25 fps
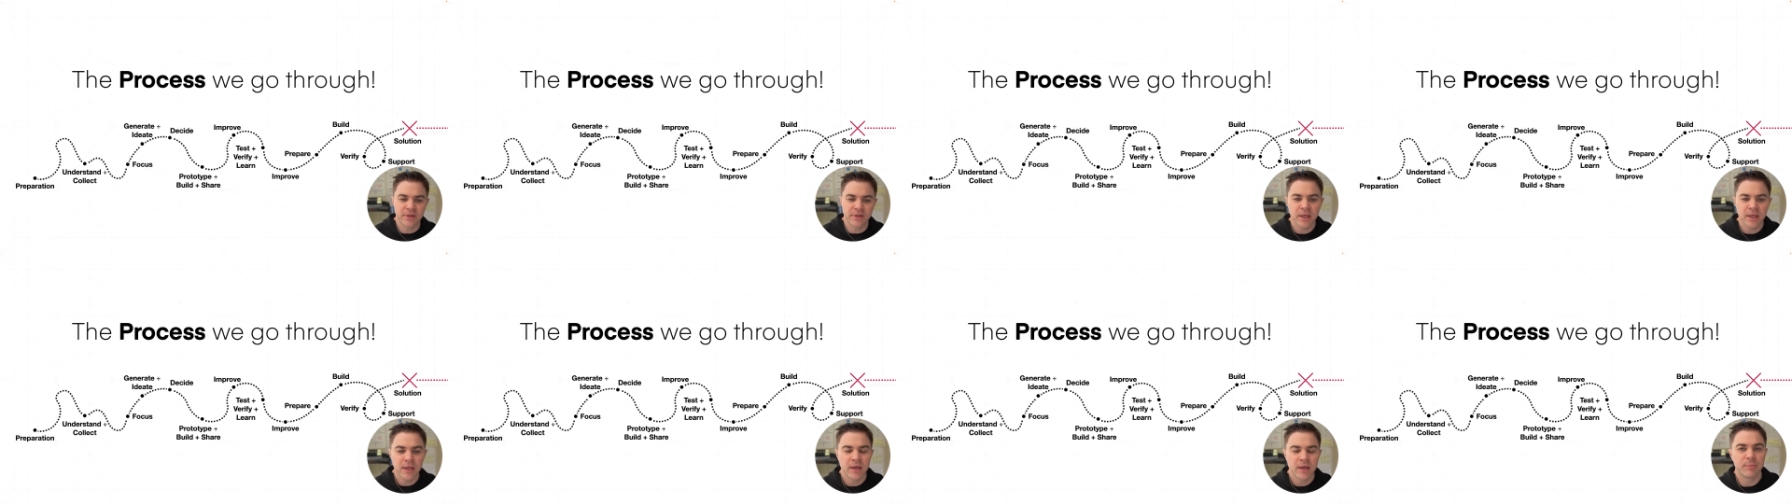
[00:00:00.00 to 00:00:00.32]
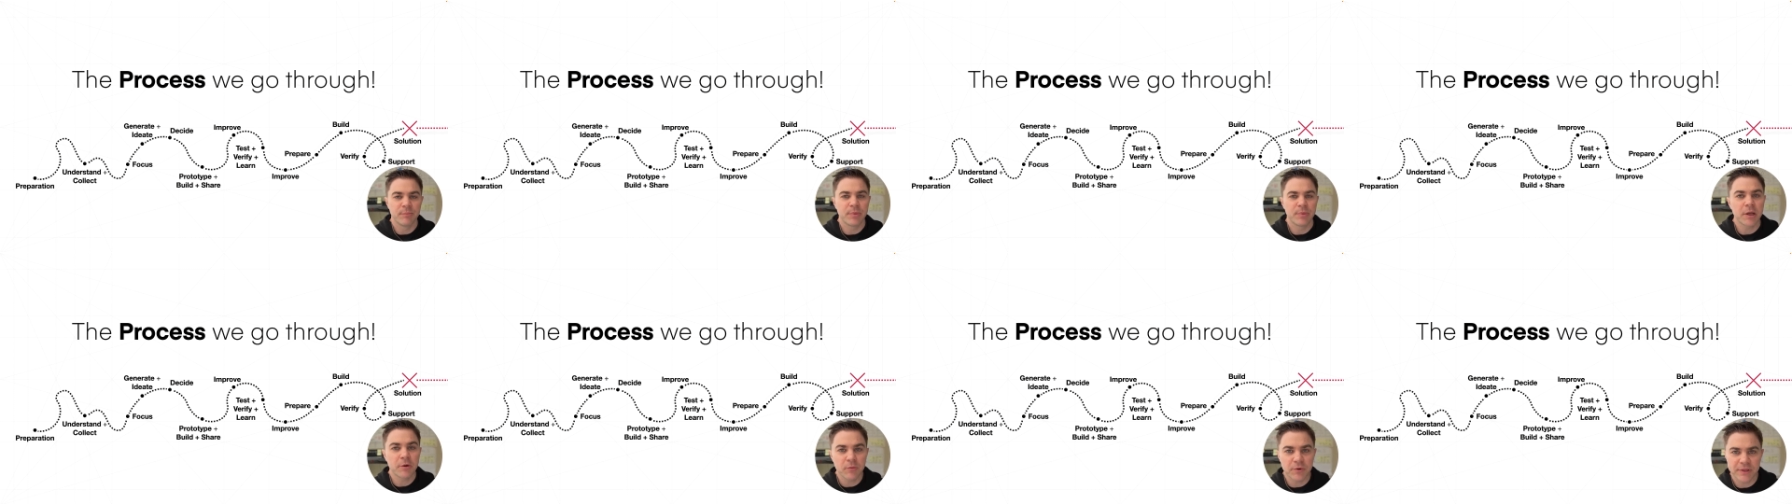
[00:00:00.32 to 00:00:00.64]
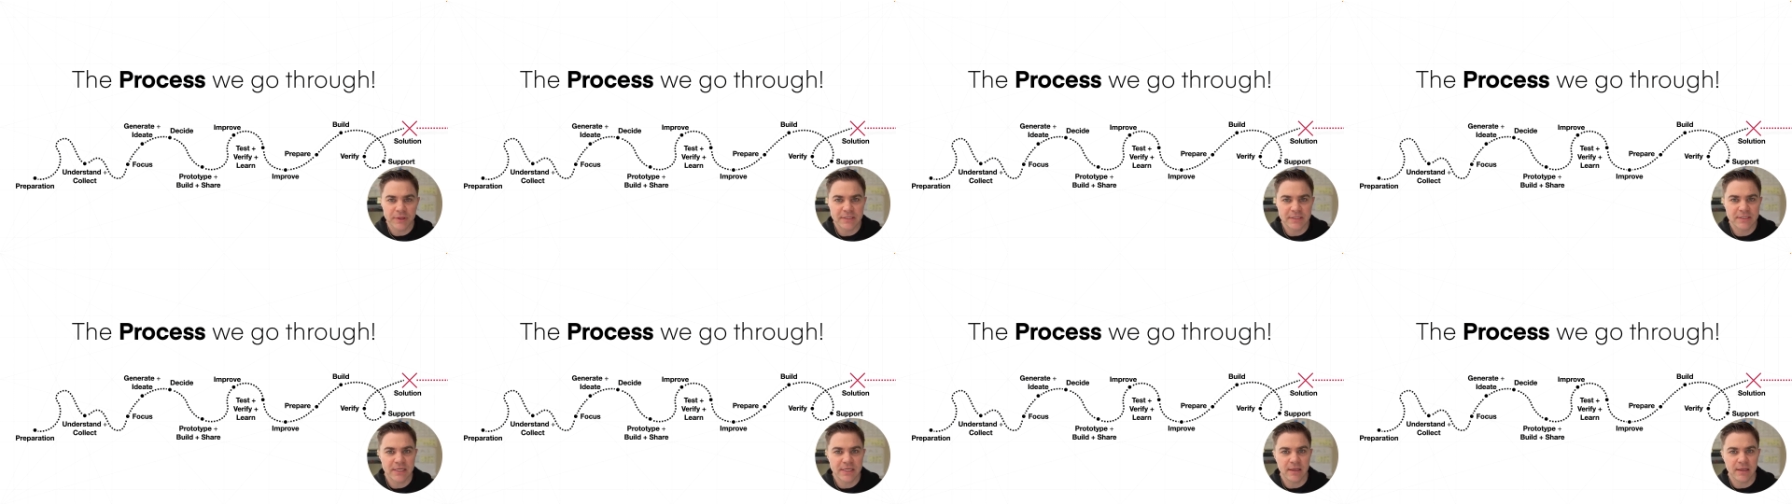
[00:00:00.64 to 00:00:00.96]
been with a
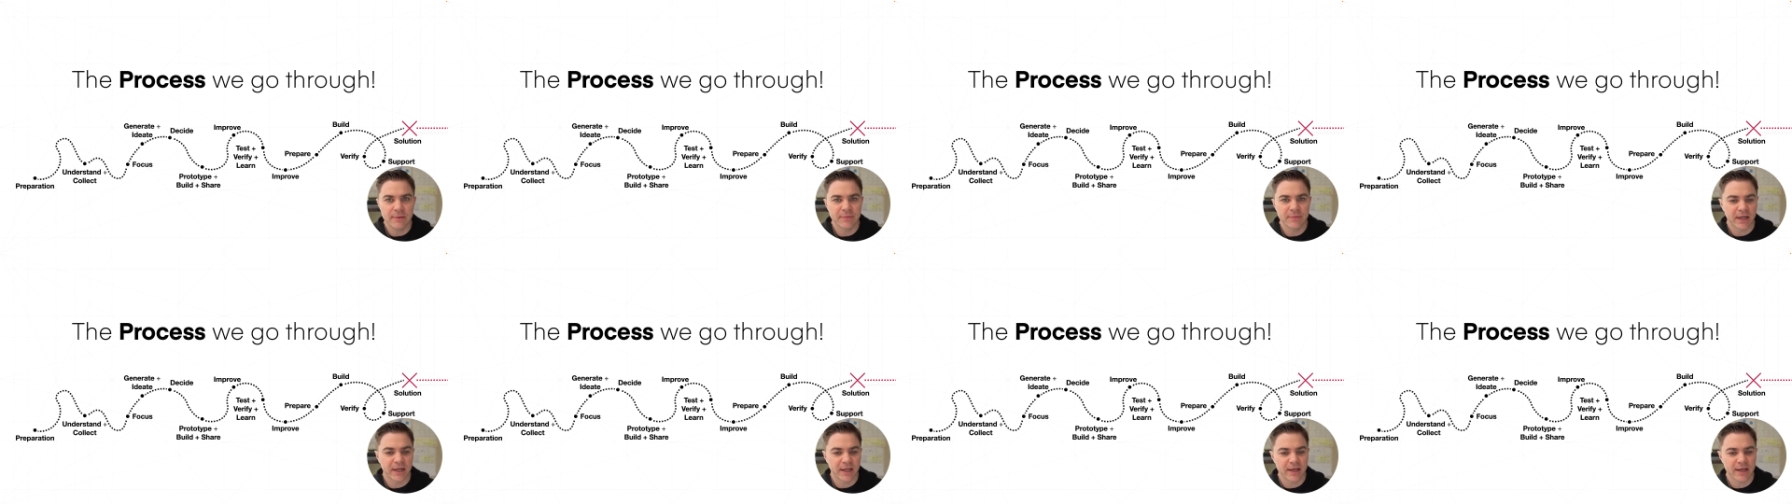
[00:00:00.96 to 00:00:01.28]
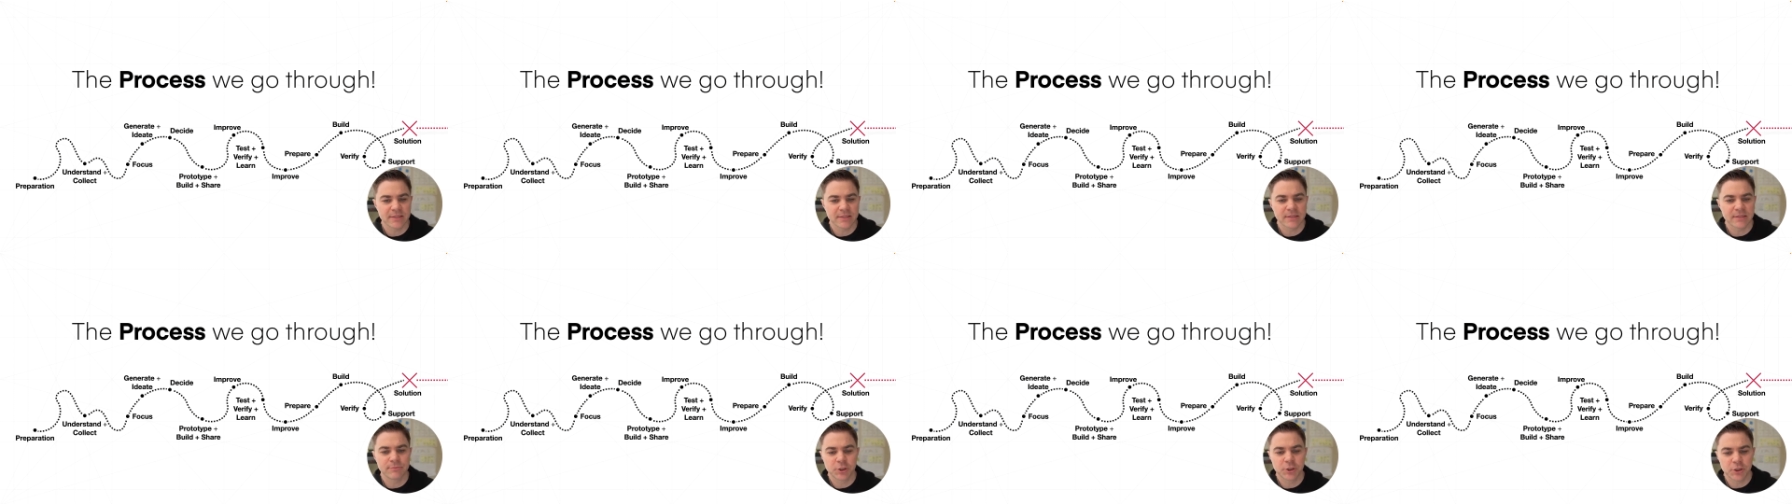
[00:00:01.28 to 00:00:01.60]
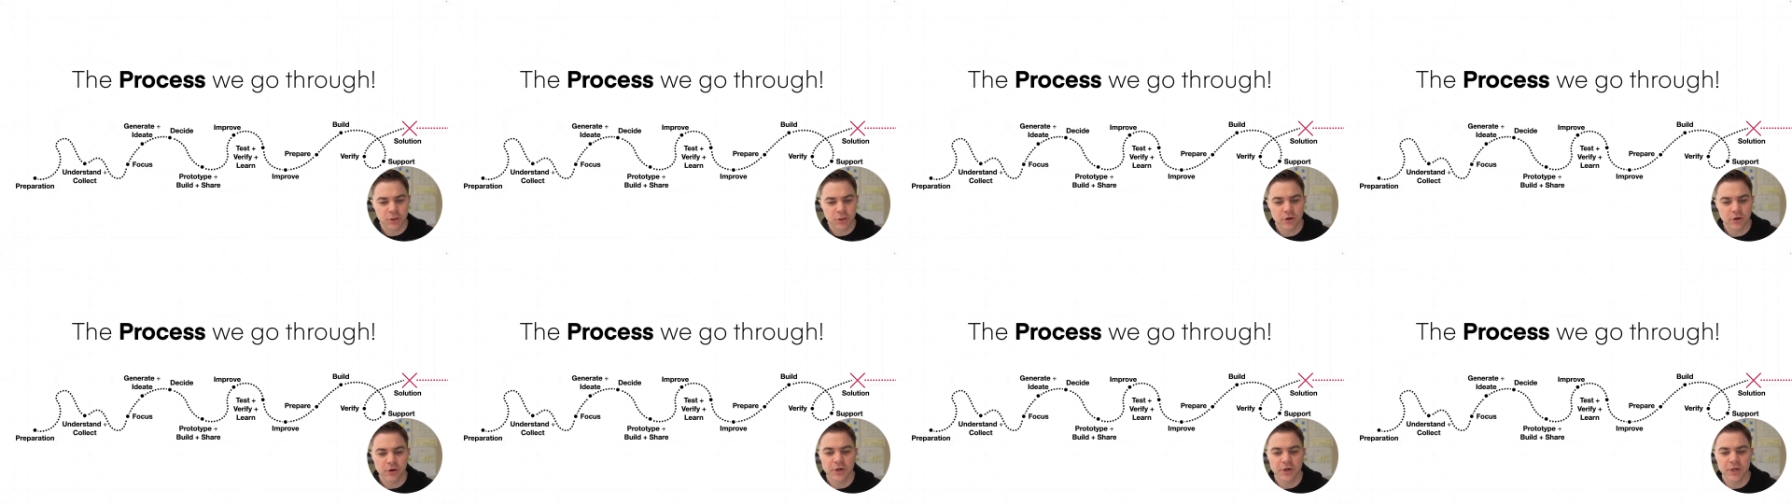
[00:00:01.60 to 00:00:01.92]
team that has the
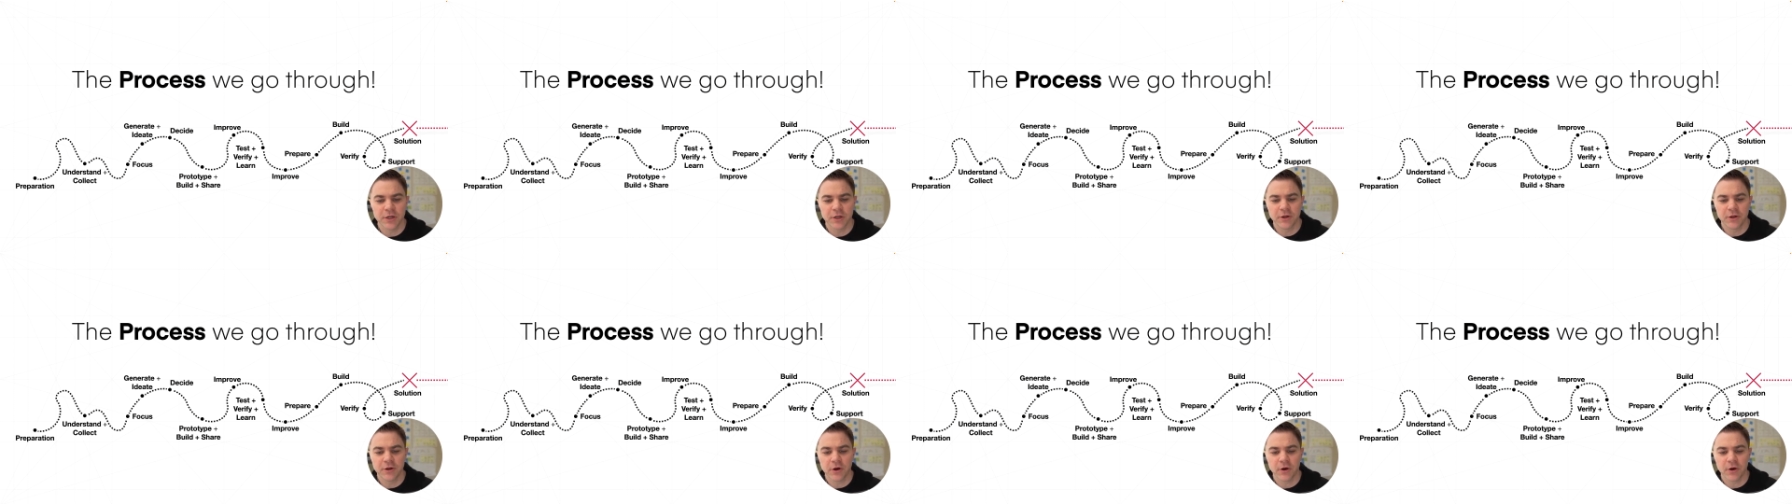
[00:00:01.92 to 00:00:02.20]
maturity to know